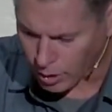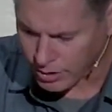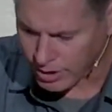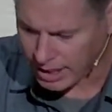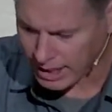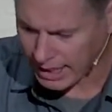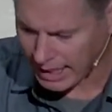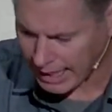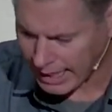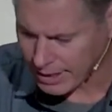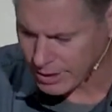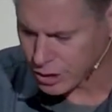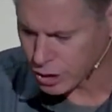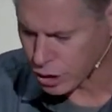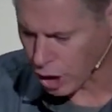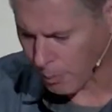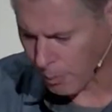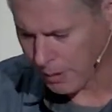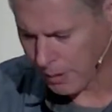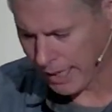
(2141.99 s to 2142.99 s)
that he is
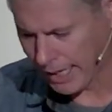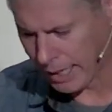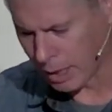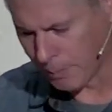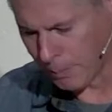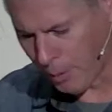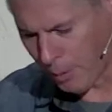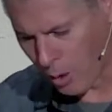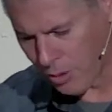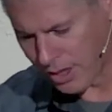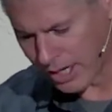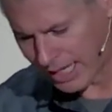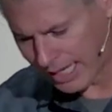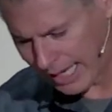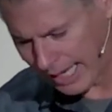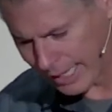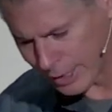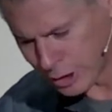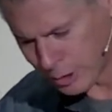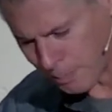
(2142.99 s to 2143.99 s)
sharpening and a bow that
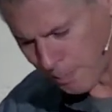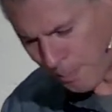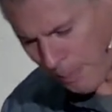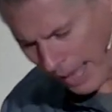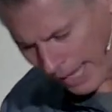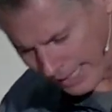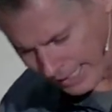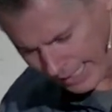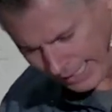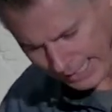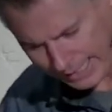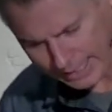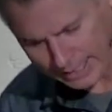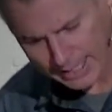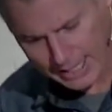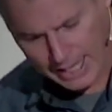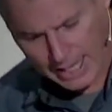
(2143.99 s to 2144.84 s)
he is bending.